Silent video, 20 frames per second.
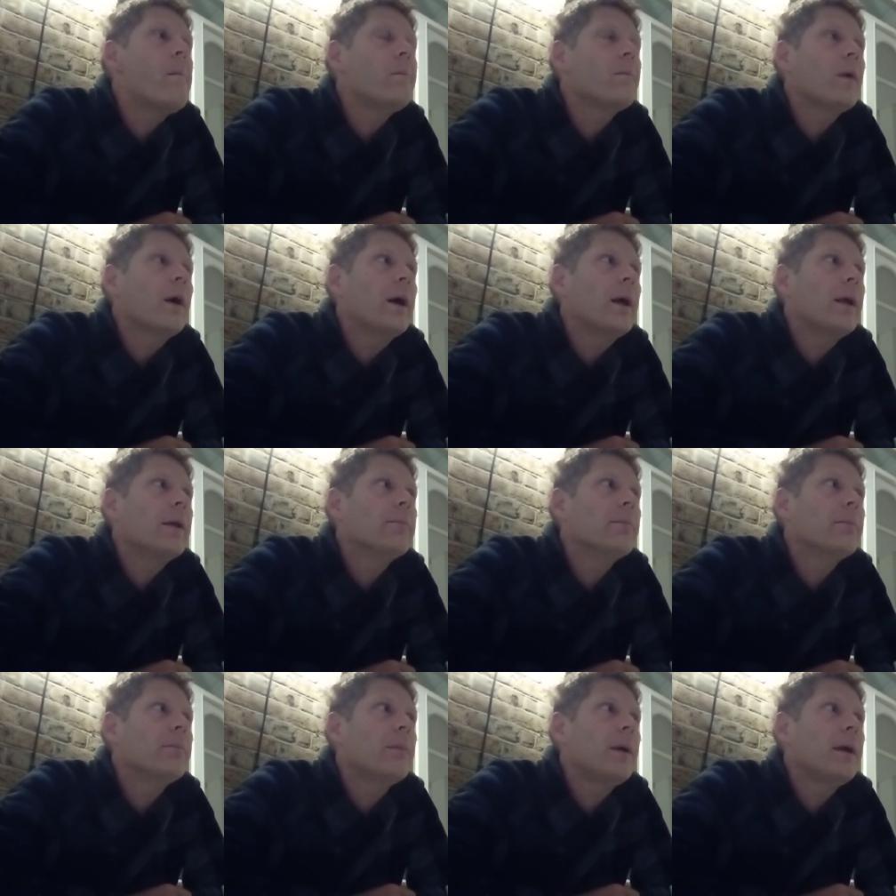
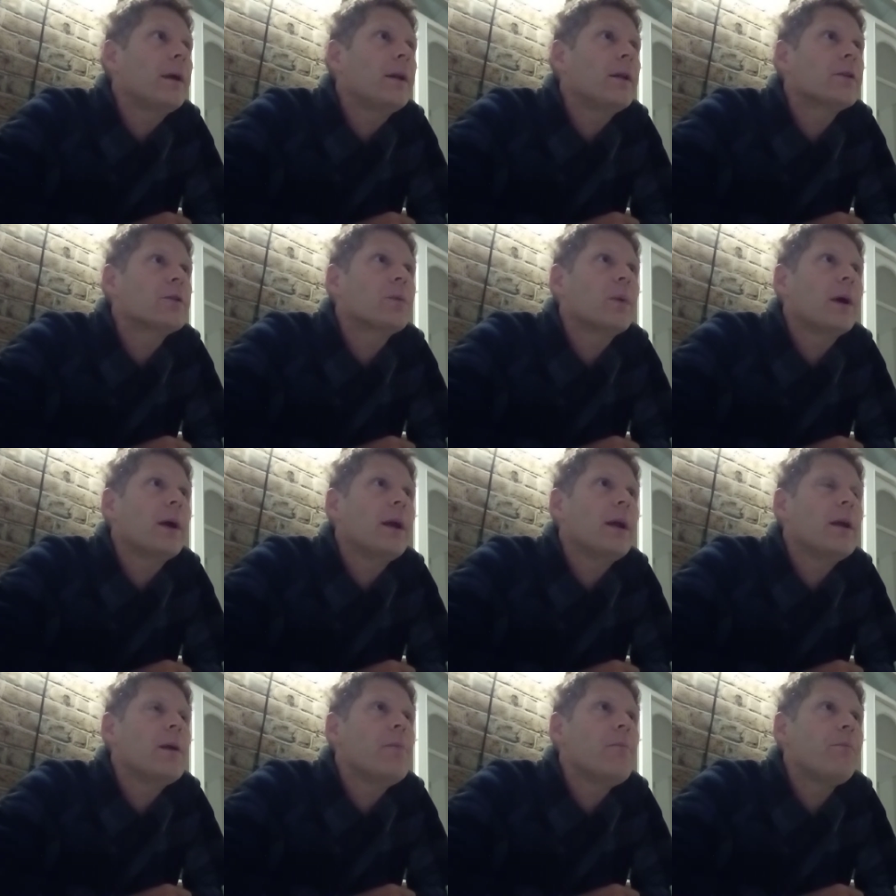and making its
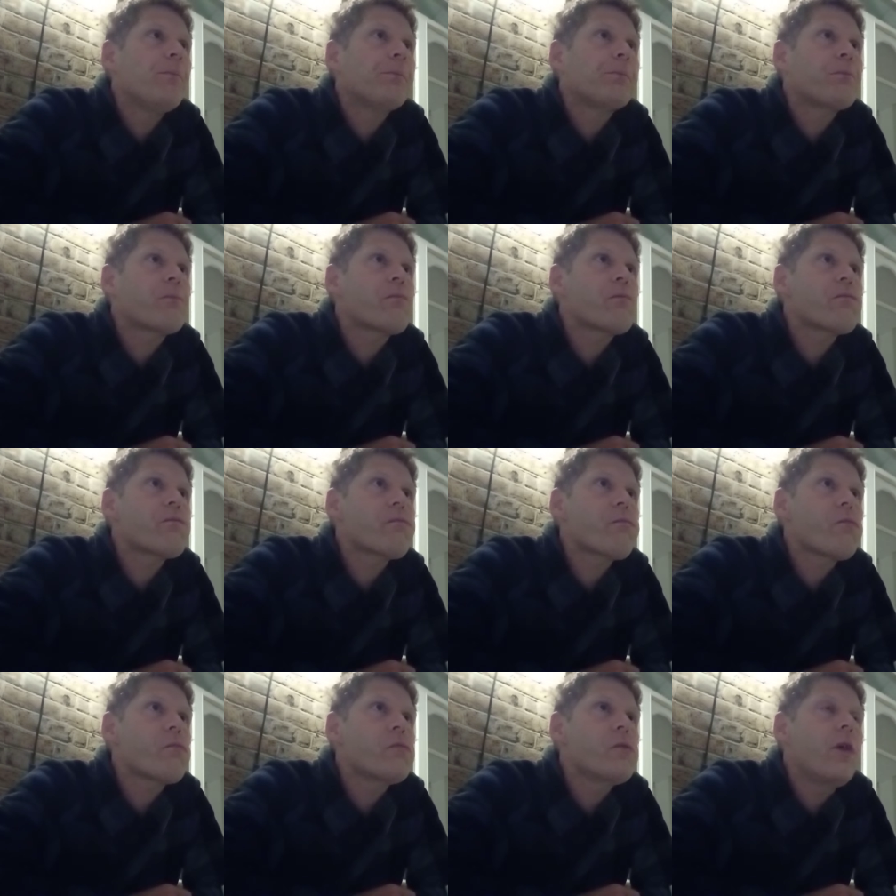way
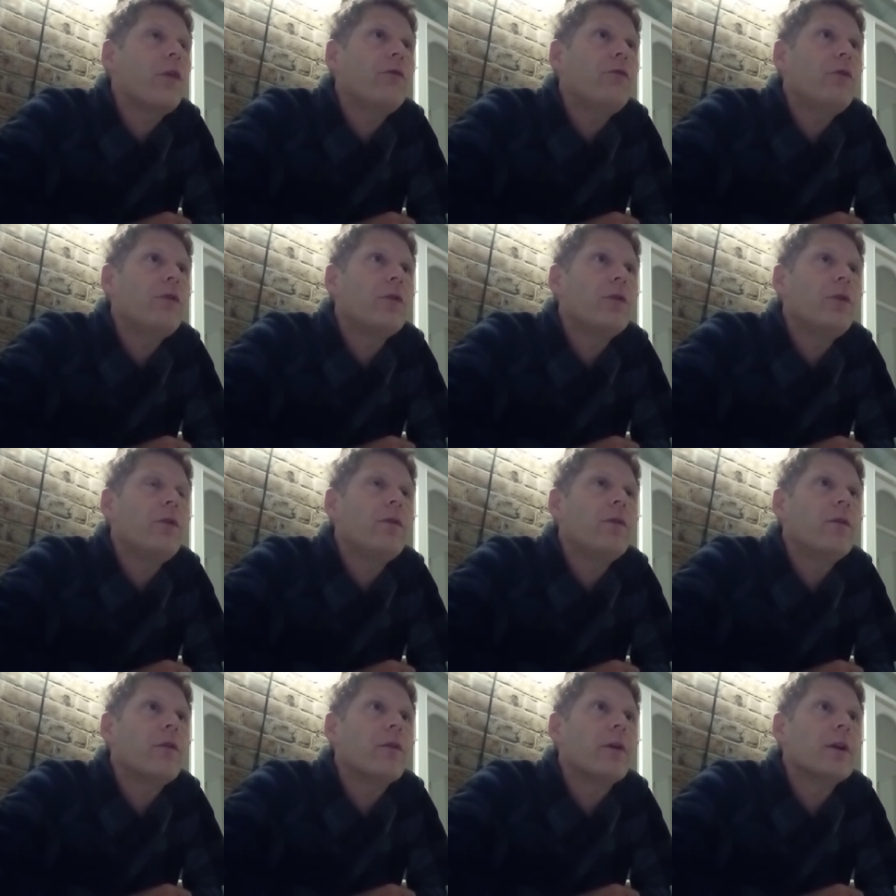through the New
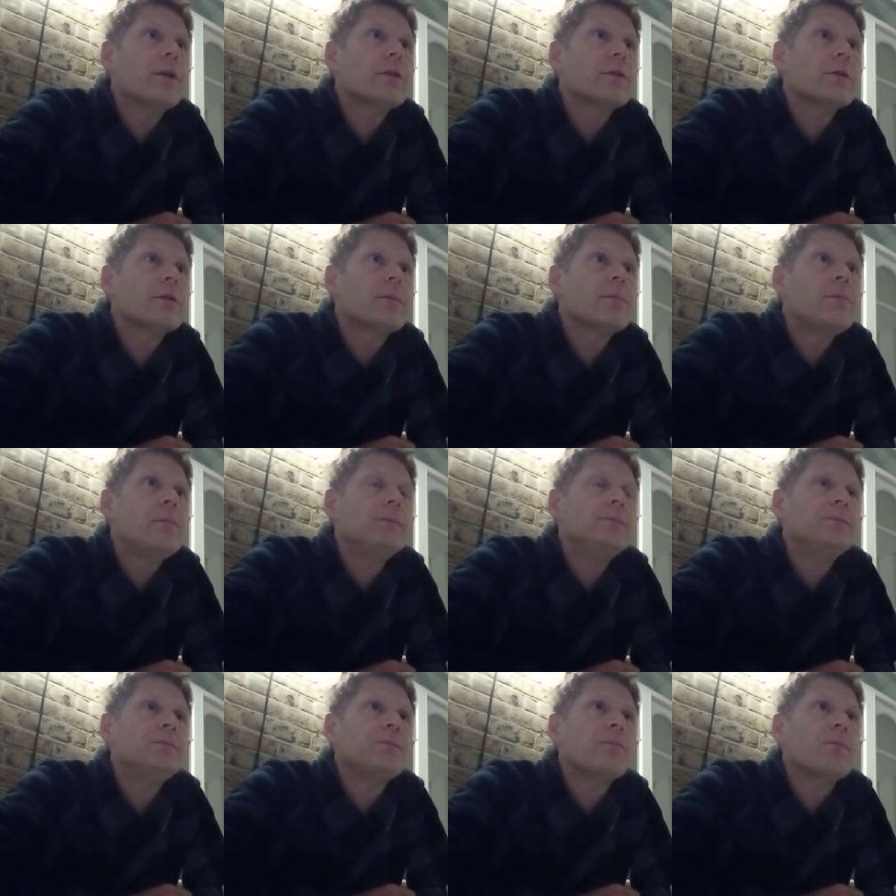Forest,
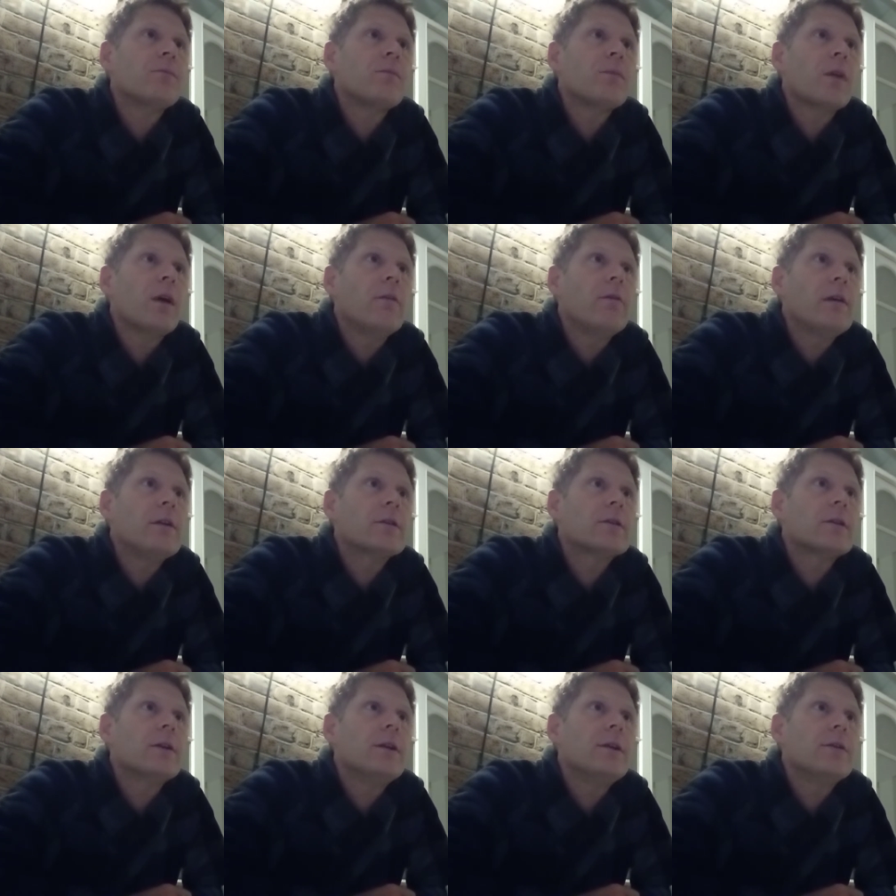
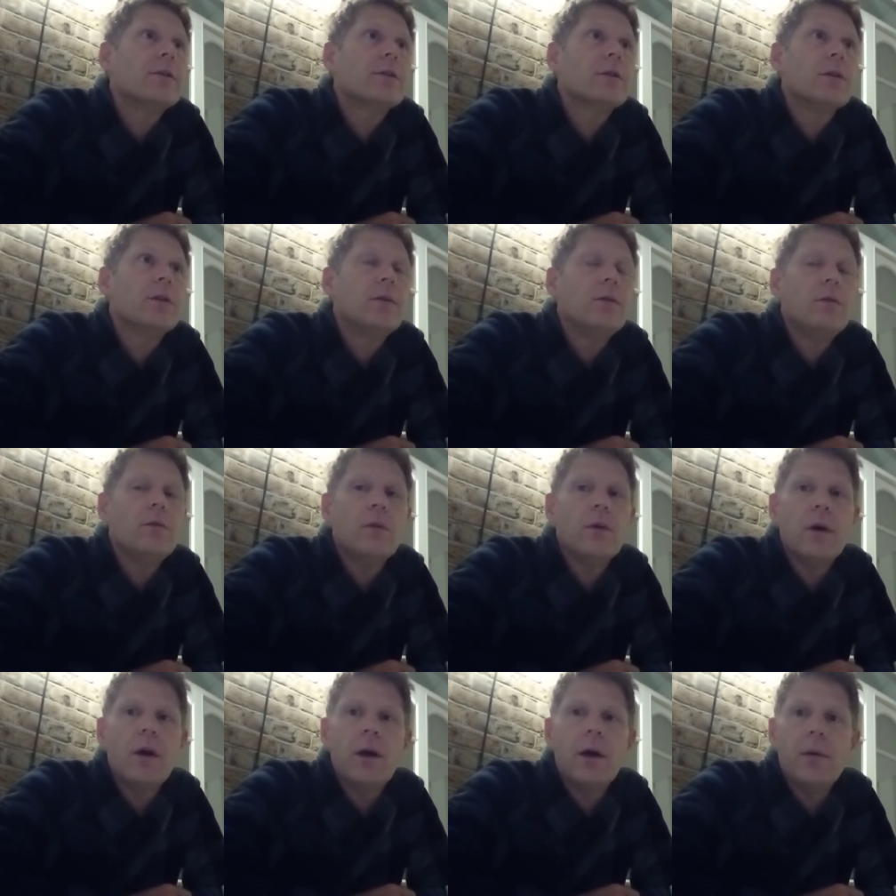eventually to
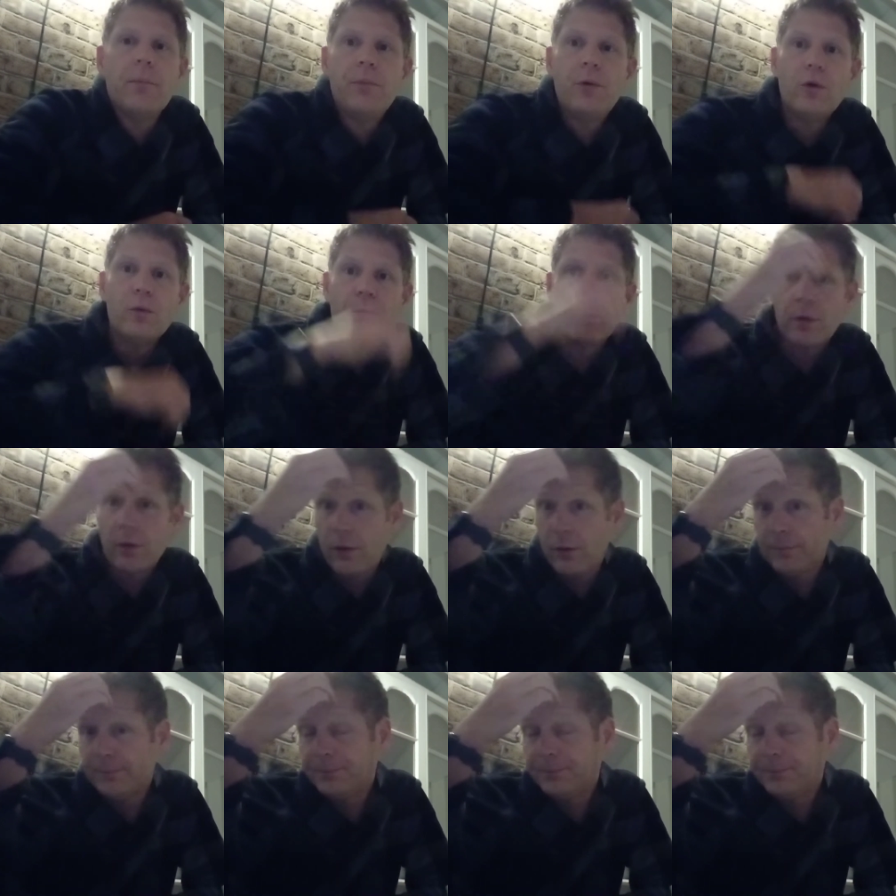uh, Bournemouth.